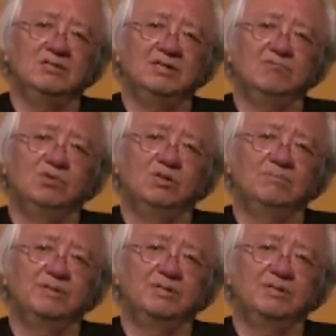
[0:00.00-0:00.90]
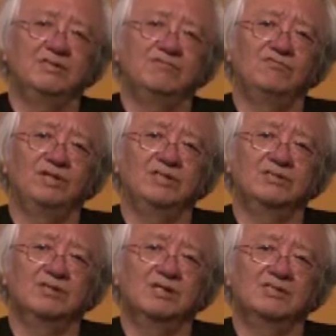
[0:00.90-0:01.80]
and I wrote about Helen
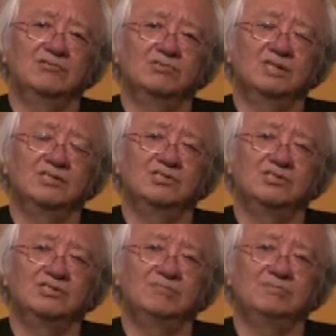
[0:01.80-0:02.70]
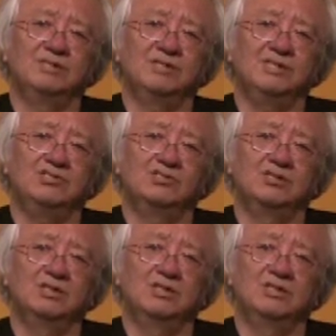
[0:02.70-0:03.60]
Frankenthaler's relationship to Asian
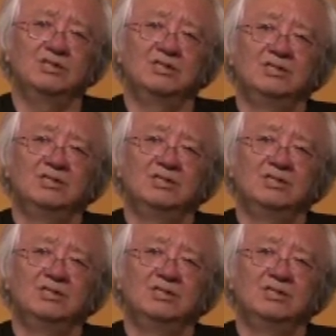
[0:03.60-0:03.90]
art.